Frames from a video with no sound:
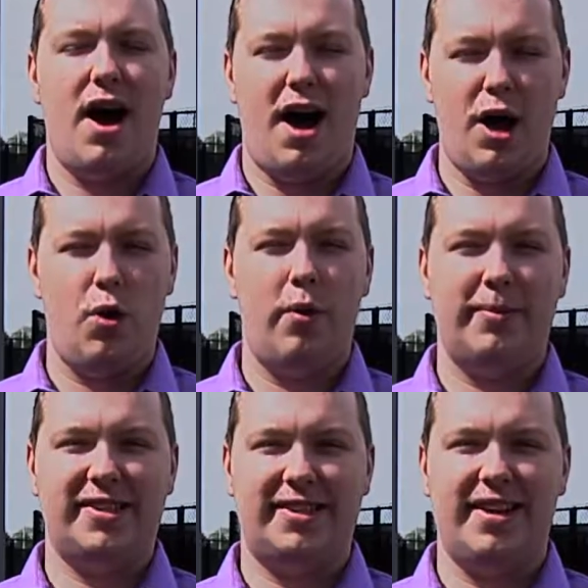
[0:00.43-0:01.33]
Iowa
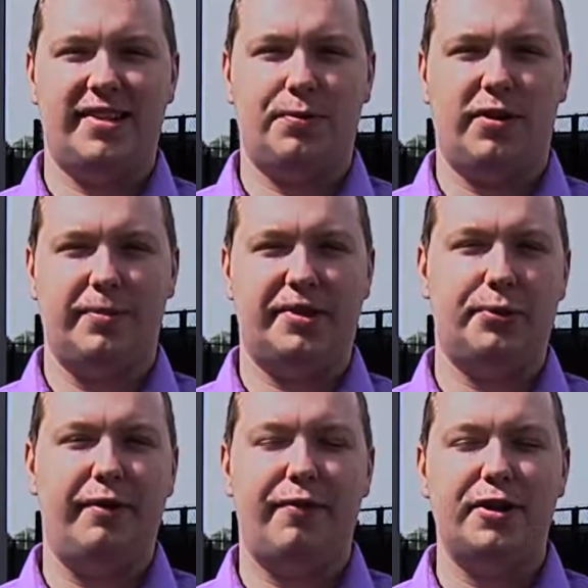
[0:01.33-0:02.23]
Women's Tennis welcomes
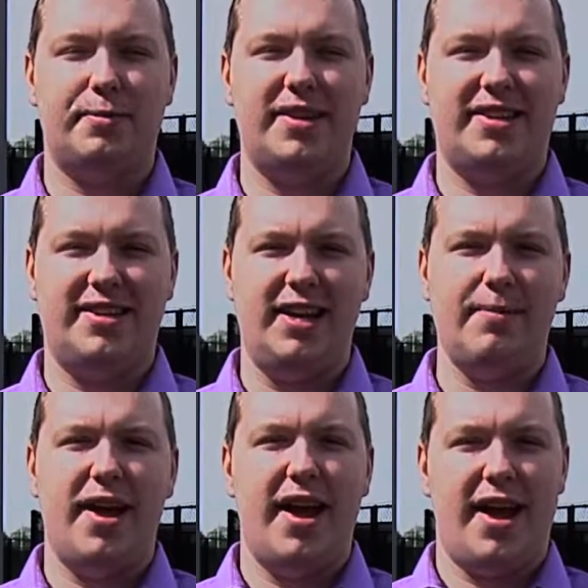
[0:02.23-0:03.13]
three freshmen to the team
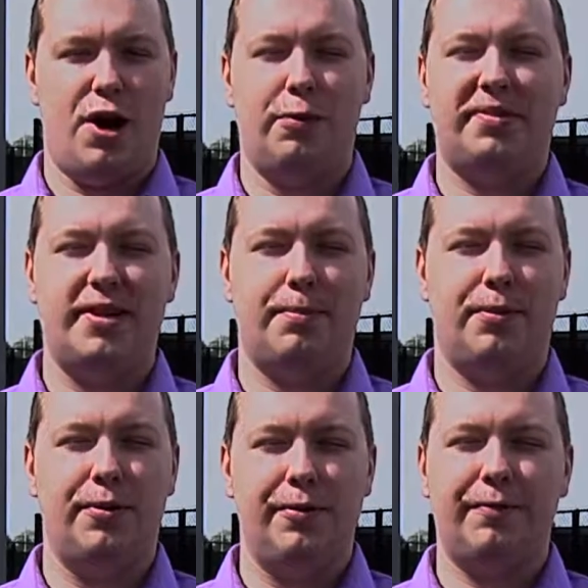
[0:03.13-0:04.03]
and hopes they
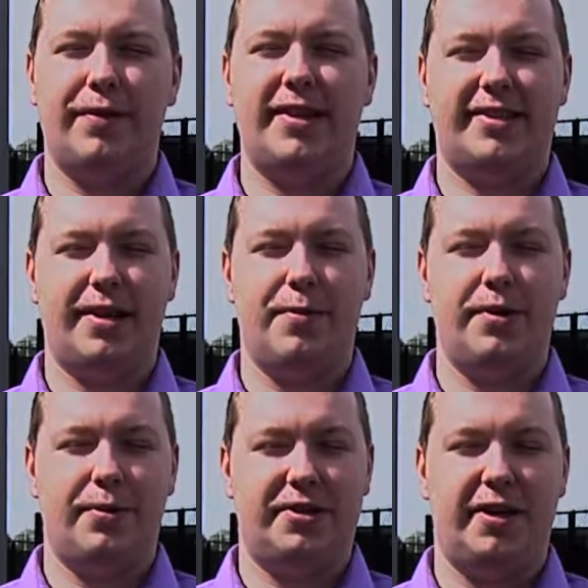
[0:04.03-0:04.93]
improve as they go
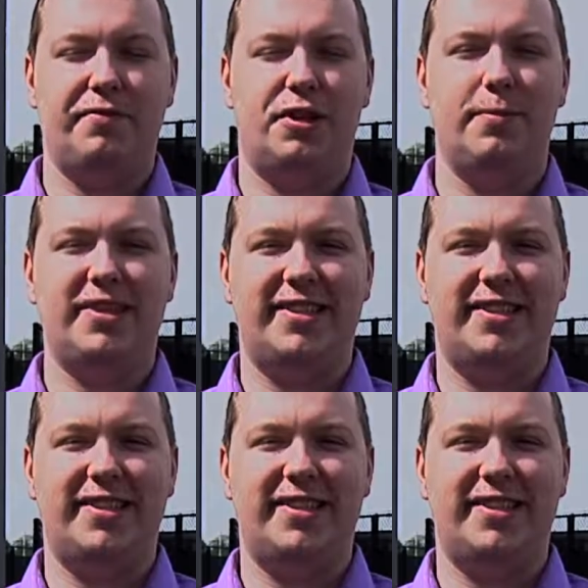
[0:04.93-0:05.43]
into a tough tournament